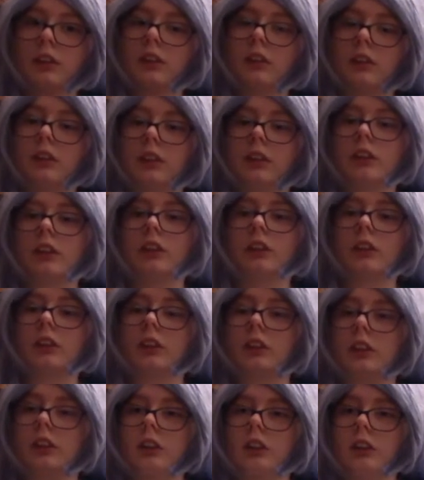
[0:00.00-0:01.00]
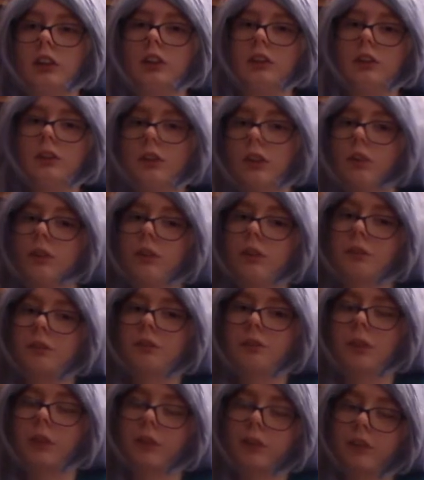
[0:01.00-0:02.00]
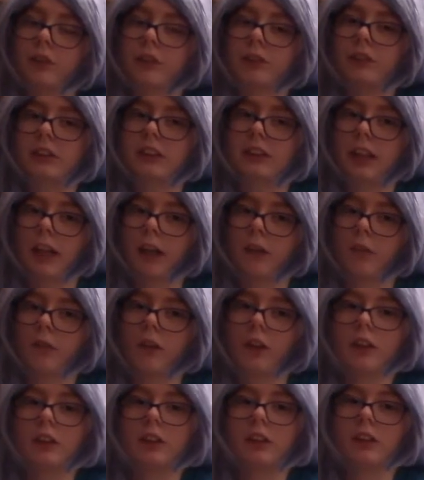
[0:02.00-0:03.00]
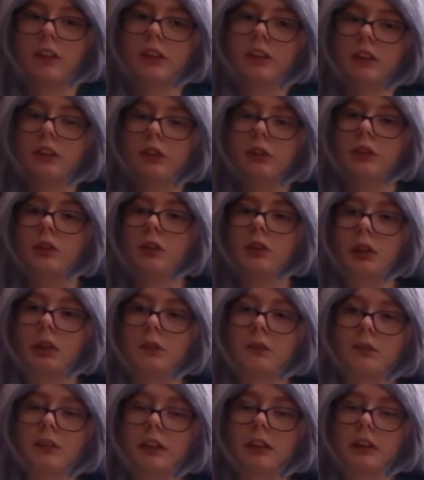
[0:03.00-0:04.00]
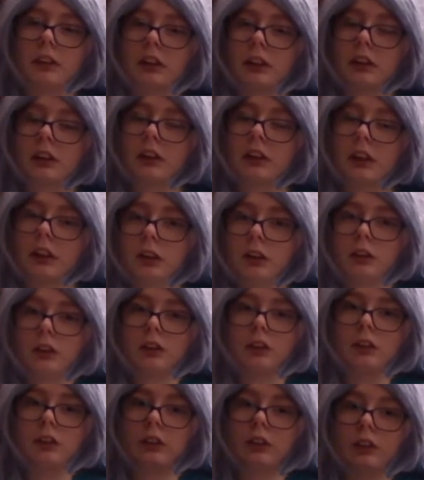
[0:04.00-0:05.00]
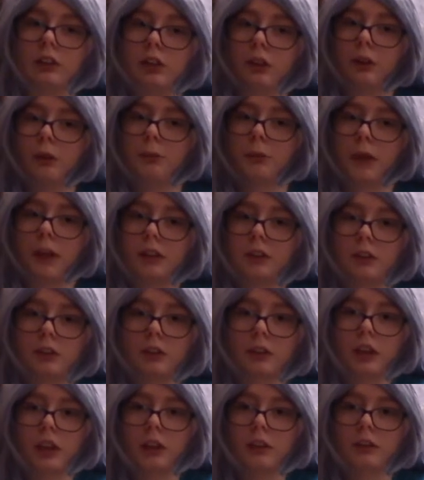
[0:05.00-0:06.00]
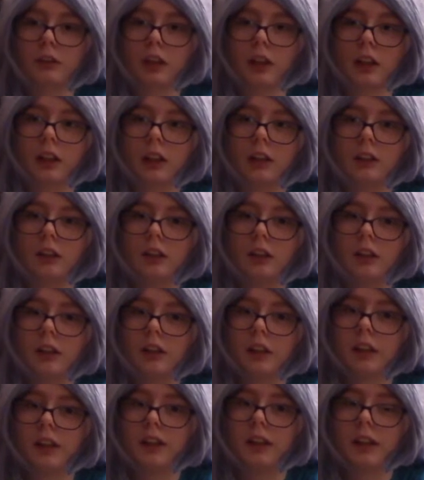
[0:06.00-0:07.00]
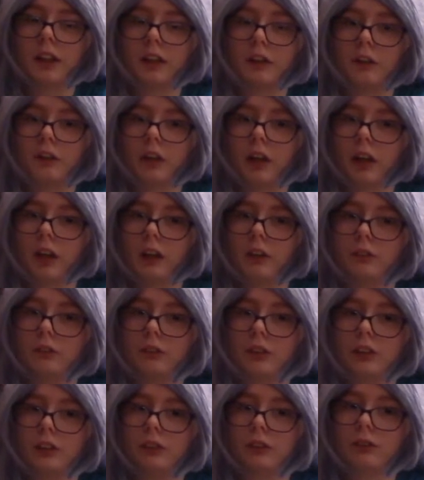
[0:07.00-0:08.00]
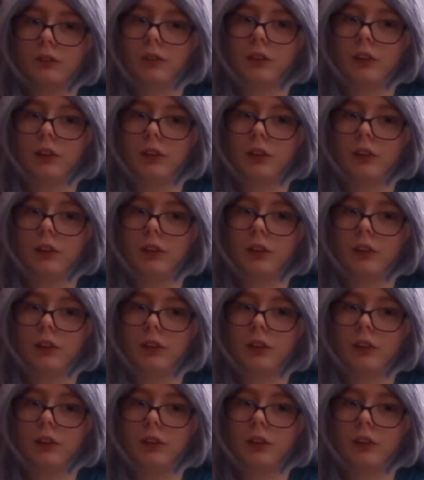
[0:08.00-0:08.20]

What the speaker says: and just continue going forward with that one until you are finished, and then you can go back to your outline that you have written